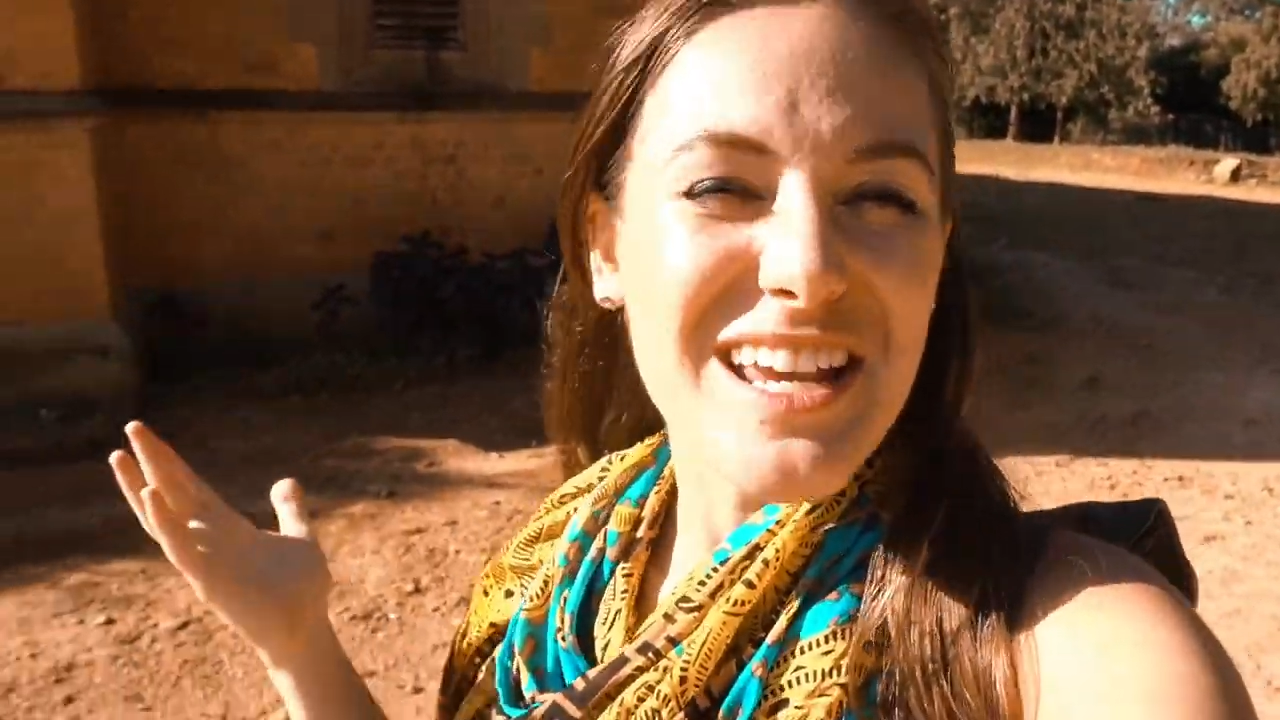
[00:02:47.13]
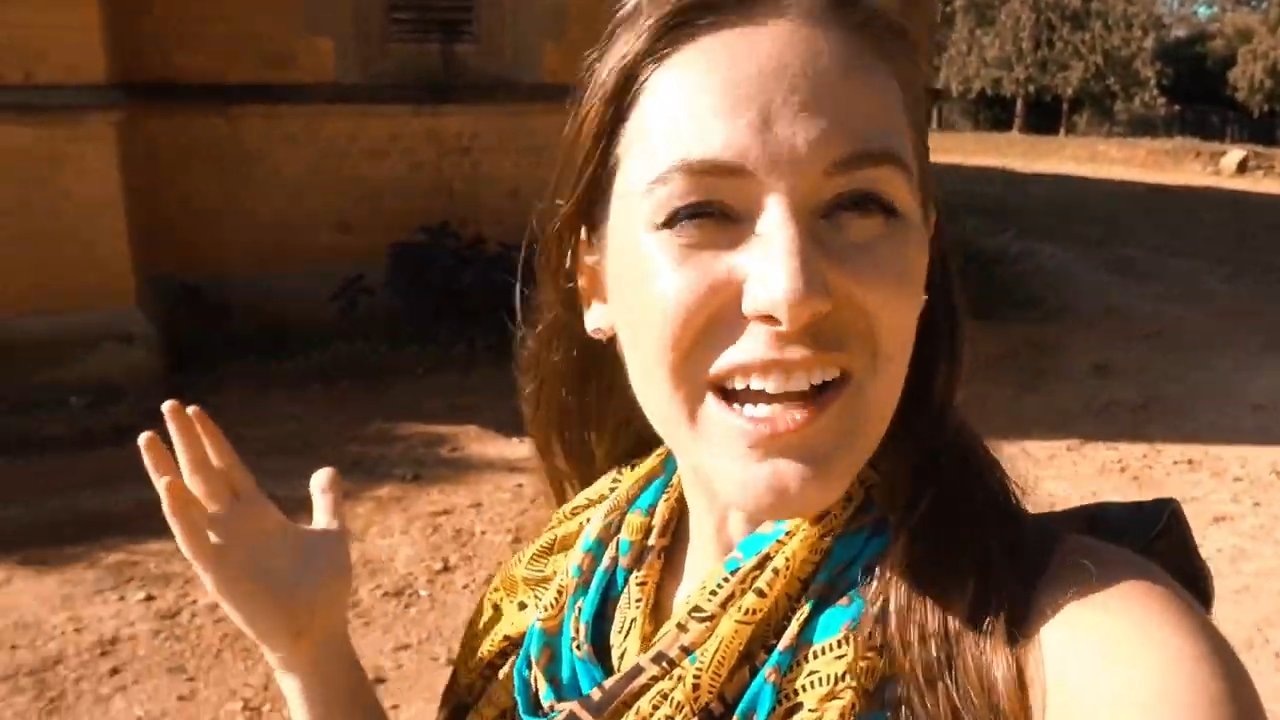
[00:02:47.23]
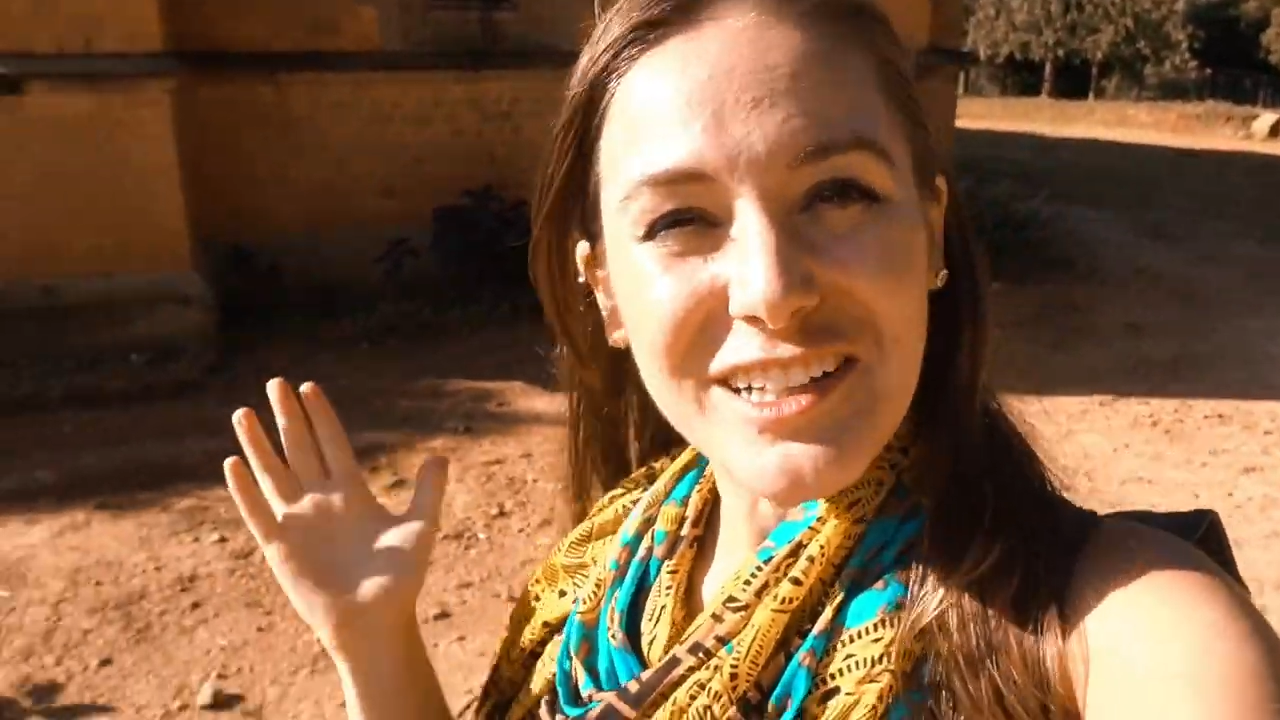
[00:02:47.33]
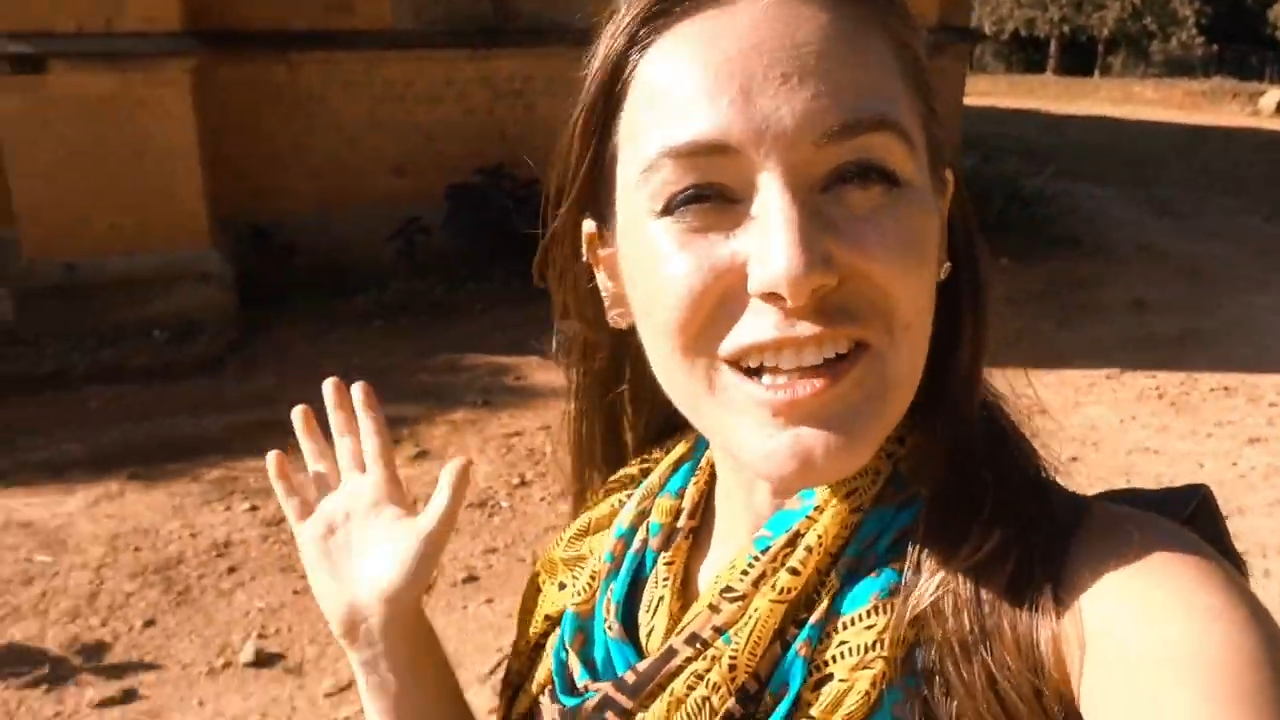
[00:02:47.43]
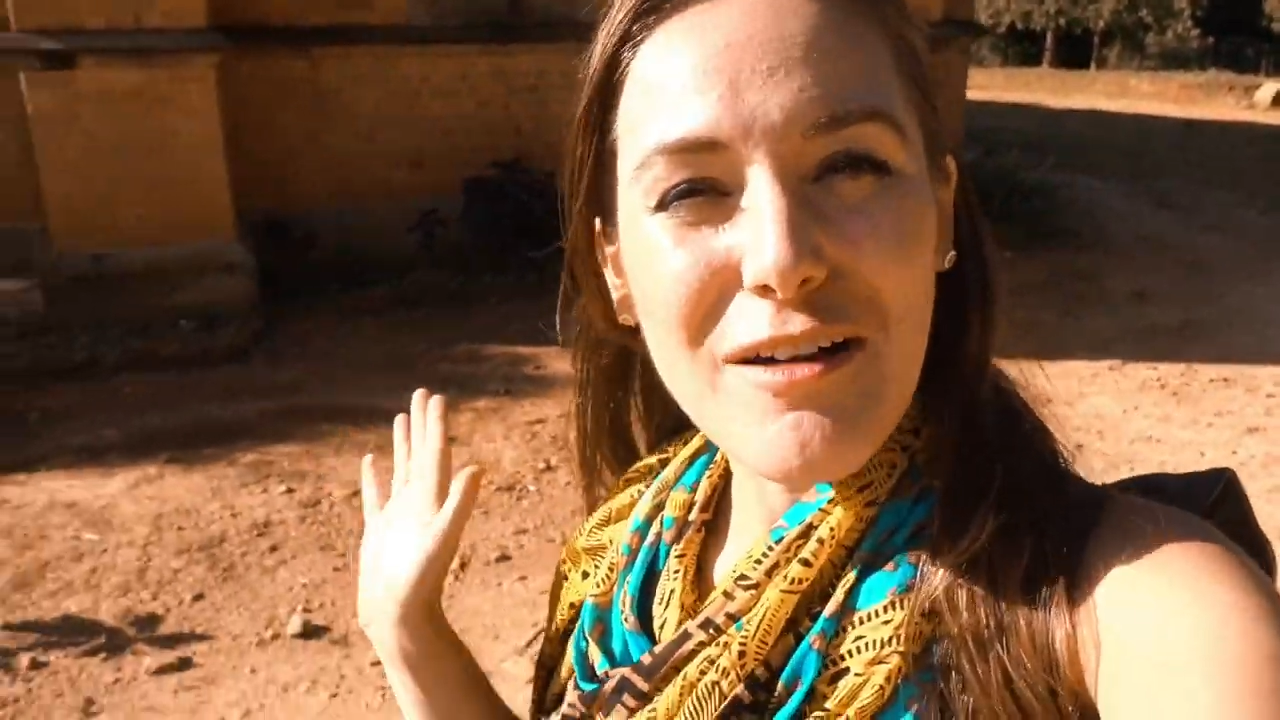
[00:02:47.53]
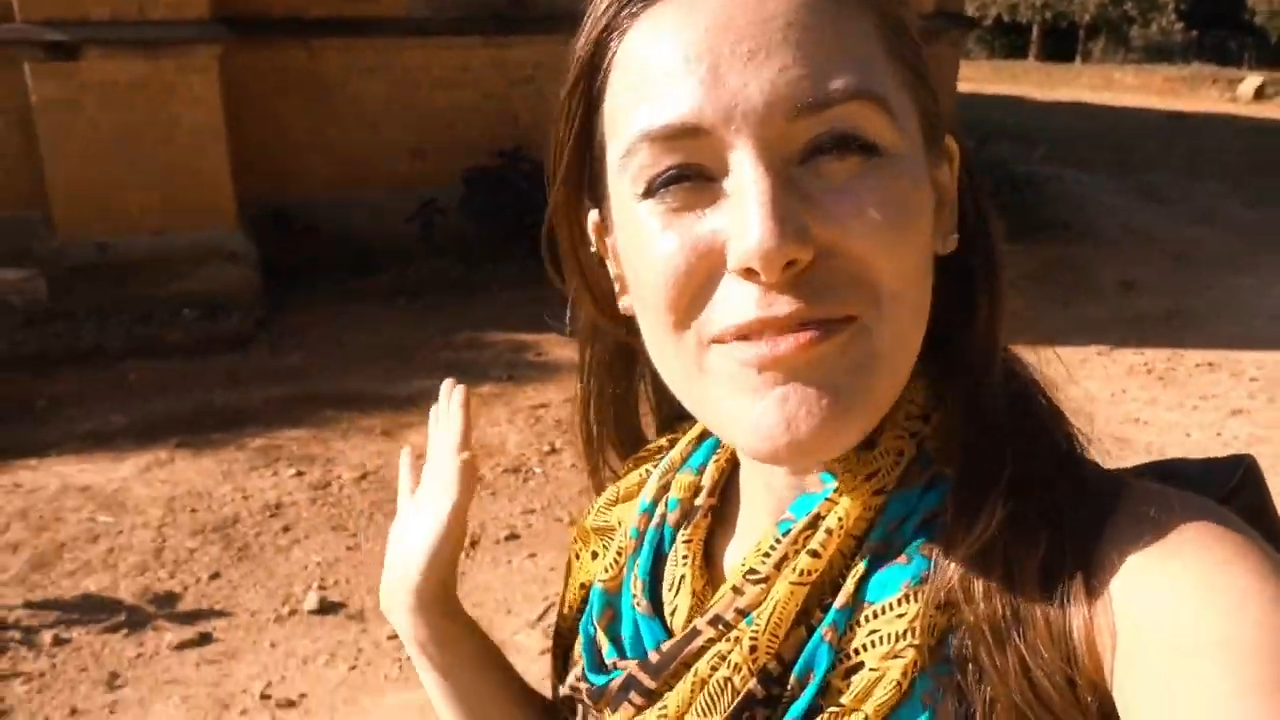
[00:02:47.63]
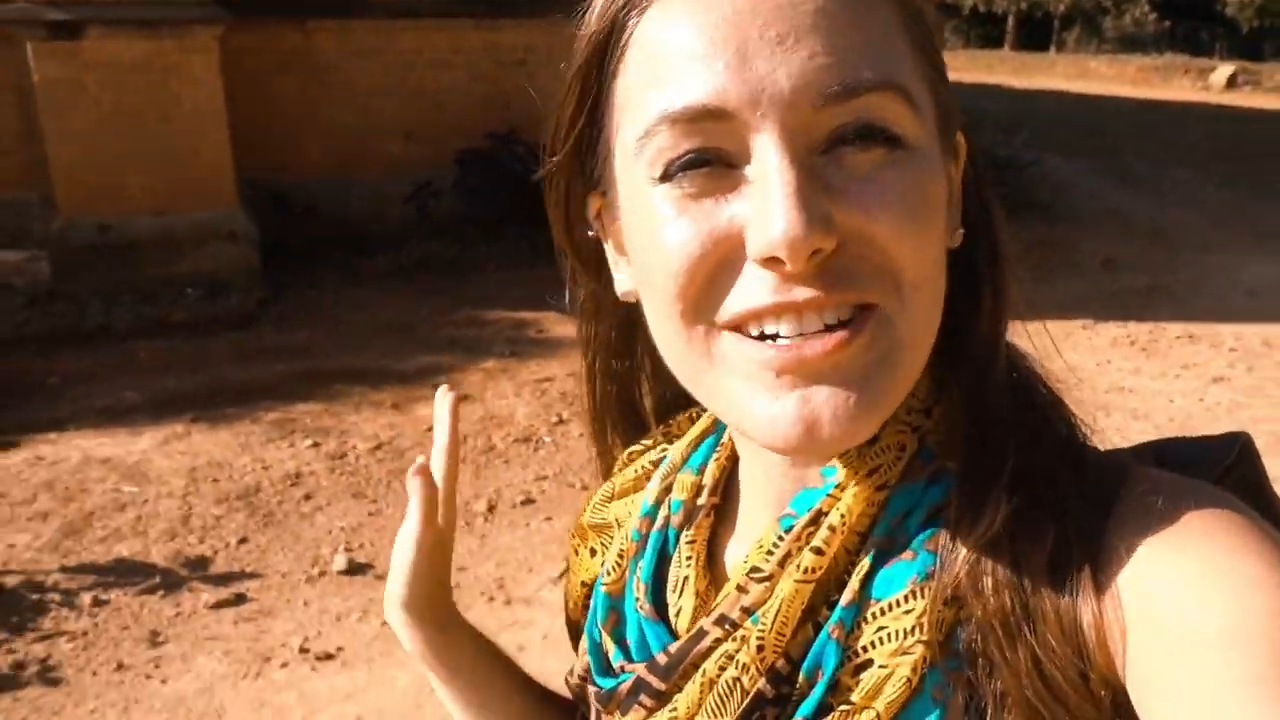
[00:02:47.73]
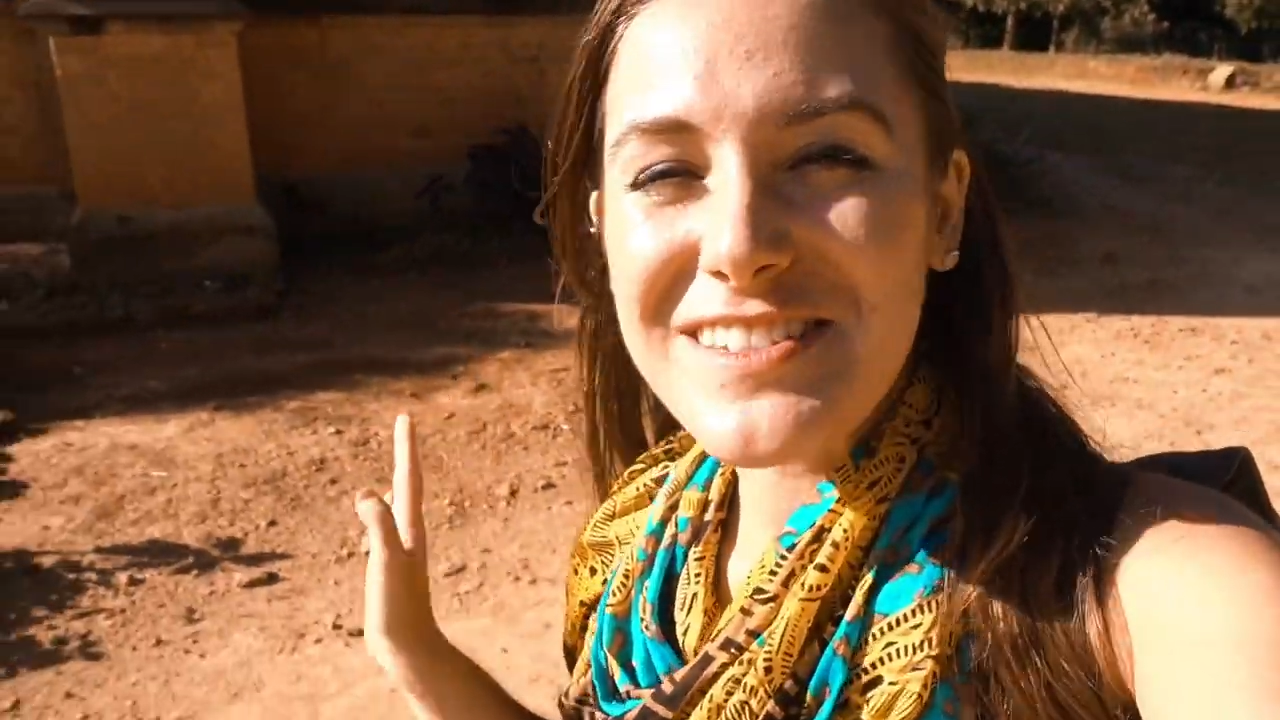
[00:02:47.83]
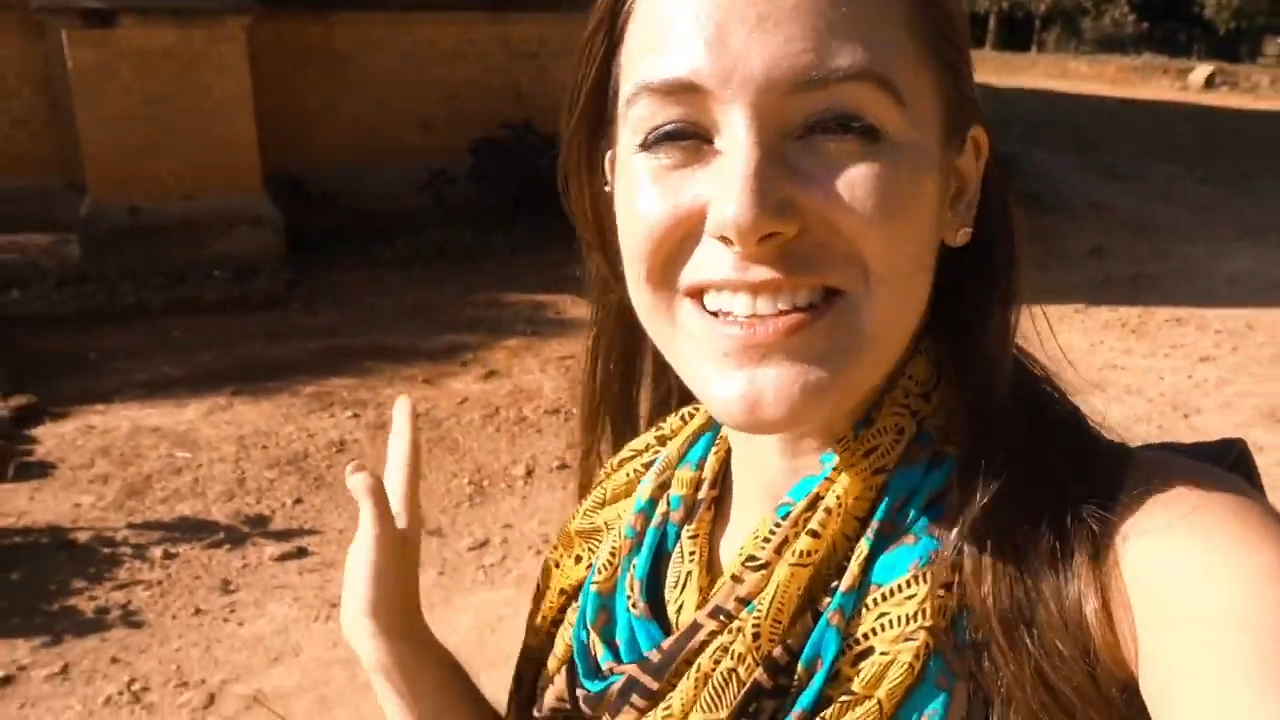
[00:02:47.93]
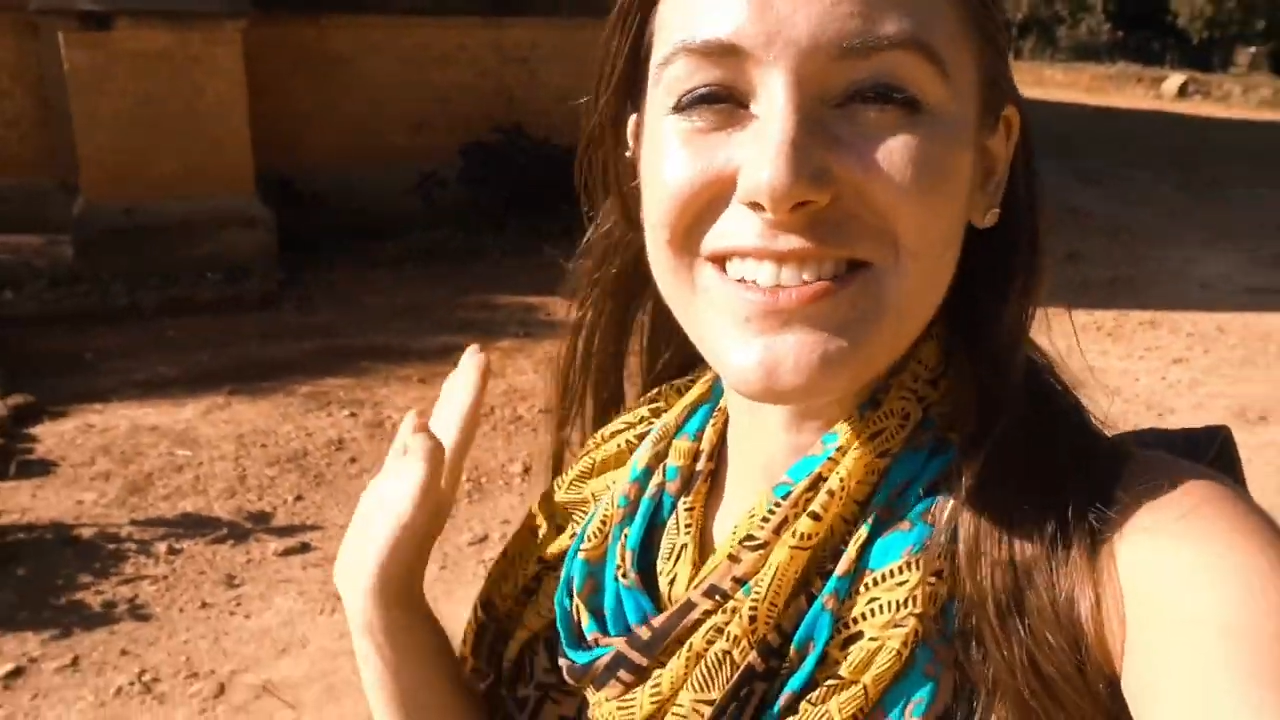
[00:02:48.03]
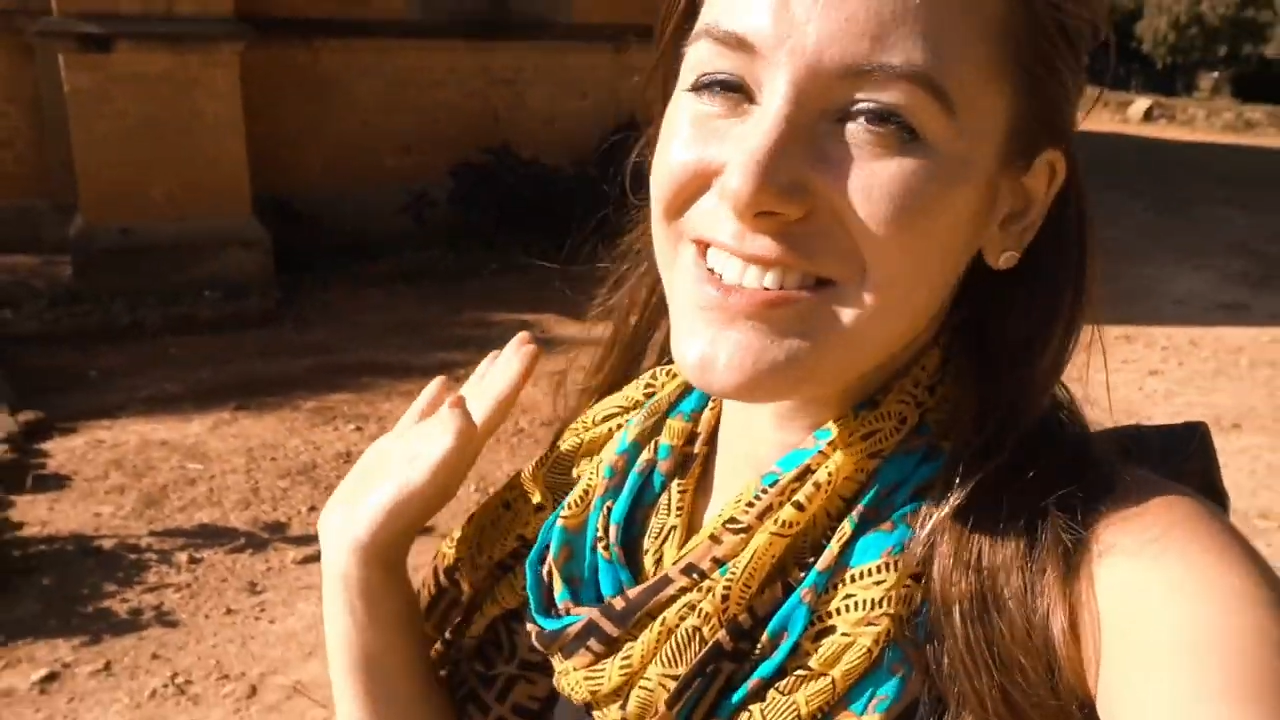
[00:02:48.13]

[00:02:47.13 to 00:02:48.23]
ten kilometers is